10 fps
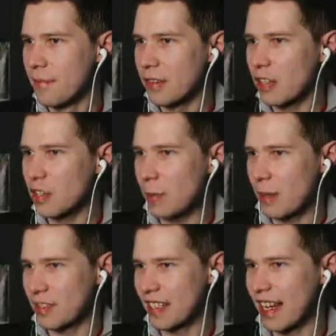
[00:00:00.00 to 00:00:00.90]
Lots of
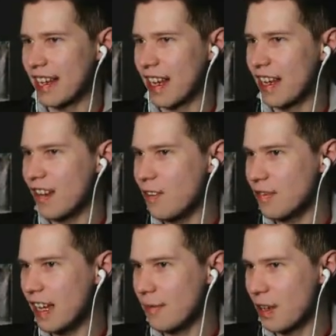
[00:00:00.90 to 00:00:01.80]
people saying hello.
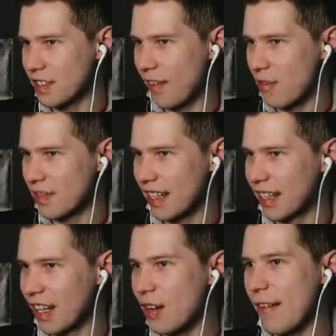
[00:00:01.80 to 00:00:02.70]
Yep, lots of everyone
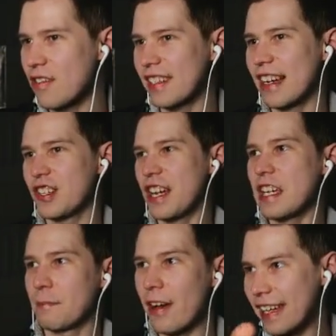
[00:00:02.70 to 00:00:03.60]
saying hello. Everyone's saying
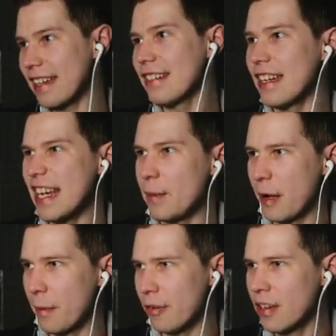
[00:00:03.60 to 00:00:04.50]
share spike. Indeed,
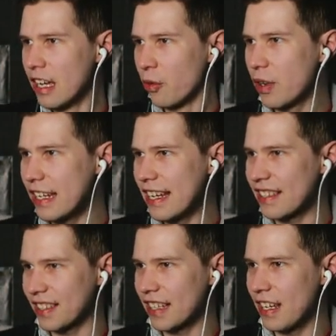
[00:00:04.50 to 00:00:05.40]
people. We need
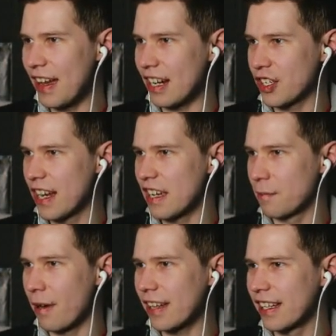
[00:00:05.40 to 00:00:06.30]
to see that share
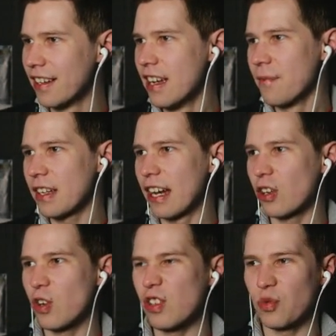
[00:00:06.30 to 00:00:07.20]
spike. And
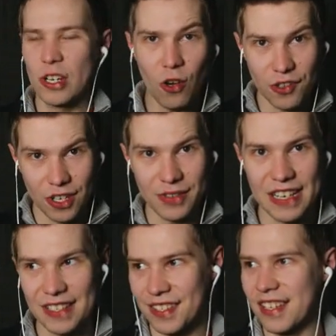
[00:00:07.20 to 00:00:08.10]
of course, we also
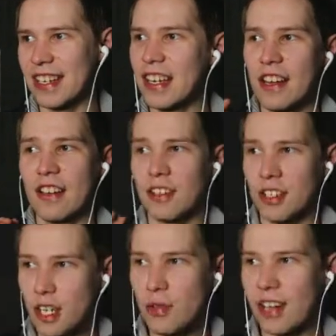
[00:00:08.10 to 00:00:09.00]
need to see
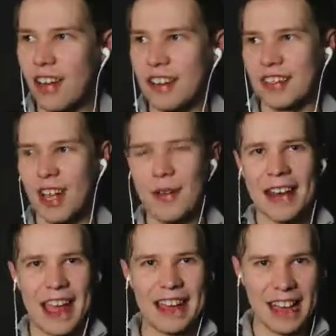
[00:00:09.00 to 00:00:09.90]
you guys going
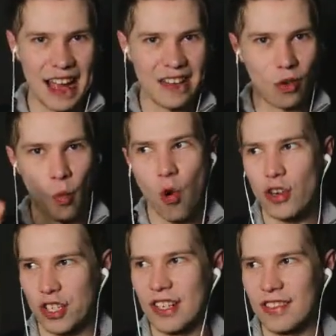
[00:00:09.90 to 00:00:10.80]
ahead and
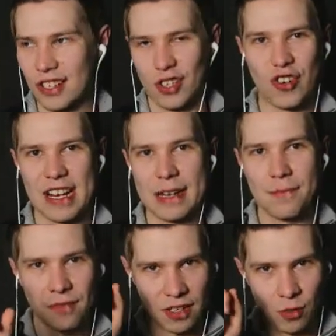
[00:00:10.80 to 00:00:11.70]
watching the
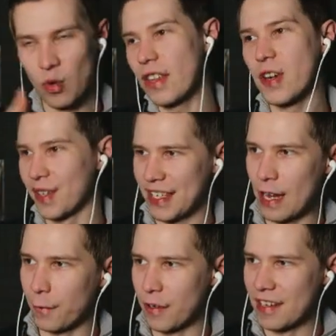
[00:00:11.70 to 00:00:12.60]
stream with your
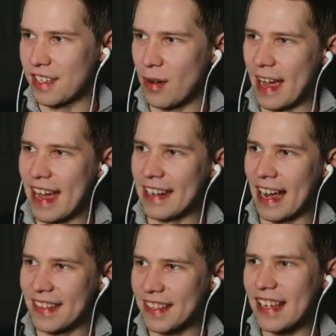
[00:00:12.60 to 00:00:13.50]
selfies, go ahead
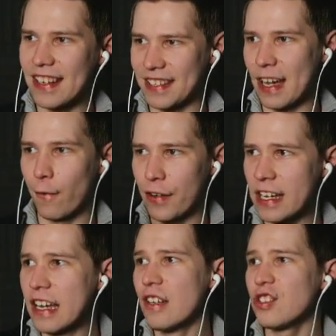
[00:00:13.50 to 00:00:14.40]
and send a
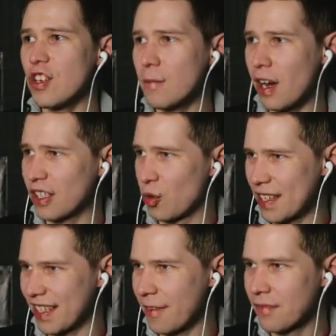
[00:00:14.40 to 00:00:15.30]
selfie to my
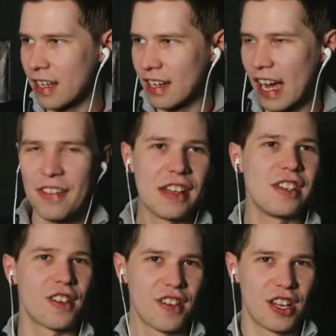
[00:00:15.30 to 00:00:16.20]
Twitter, and
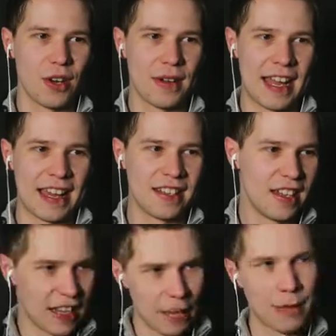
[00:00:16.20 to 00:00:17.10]
then you can go ahead
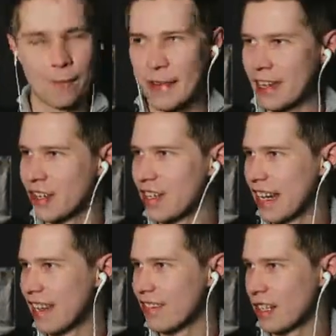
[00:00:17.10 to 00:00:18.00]
and be featured
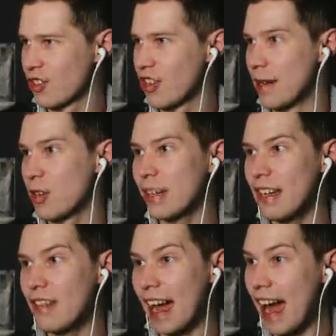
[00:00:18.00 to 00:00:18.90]
in the stream. Do I
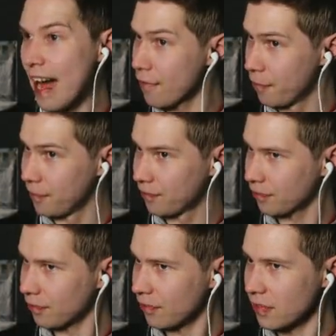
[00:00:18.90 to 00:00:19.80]
even have
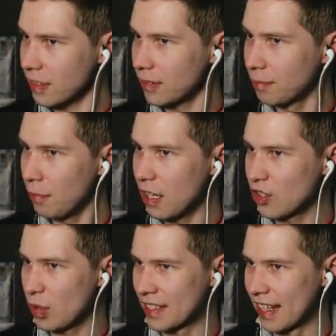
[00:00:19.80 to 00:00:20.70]
my
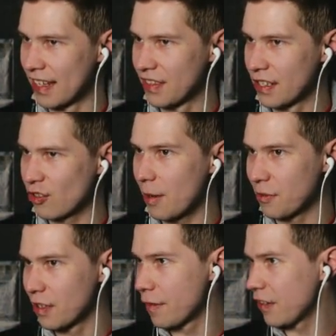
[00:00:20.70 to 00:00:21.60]
Twitter in the
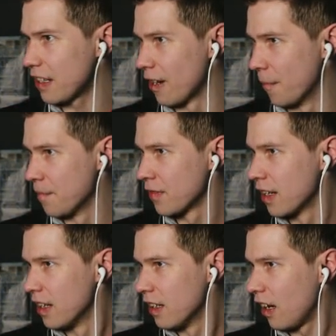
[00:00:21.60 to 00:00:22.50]
description of the video?
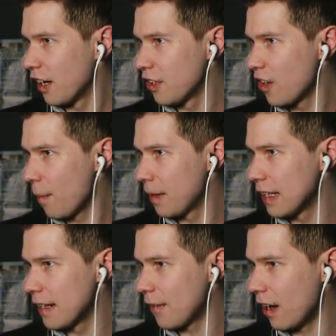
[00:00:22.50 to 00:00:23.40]
I do not
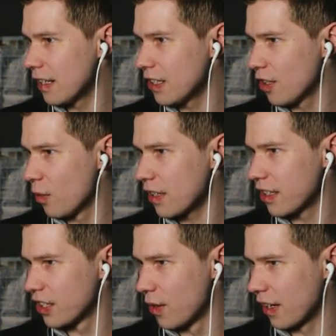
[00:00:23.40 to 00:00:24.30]
believe I do. What I'm
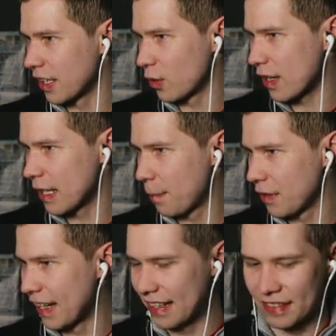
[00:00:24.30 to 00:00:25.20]
going to do, I'm going to quickly
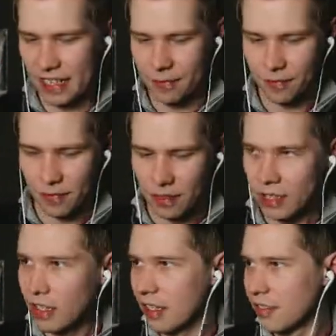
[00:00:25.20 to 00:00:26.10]
put that in there,
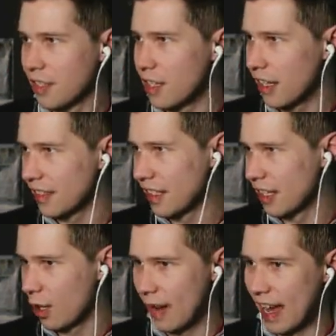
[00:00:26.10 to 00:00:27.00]
so you guys
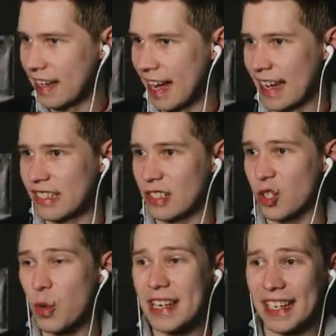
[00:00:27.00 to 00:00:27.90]
can go ahead and
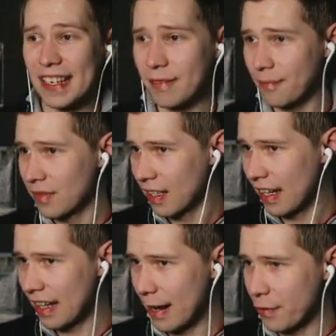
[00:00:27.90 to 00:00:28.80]
tweet in,
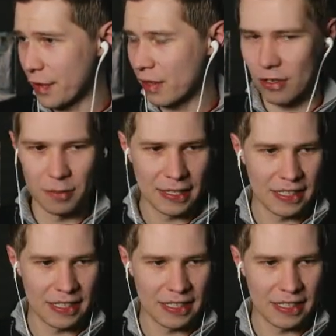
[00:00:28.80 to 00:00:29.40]
and everything will be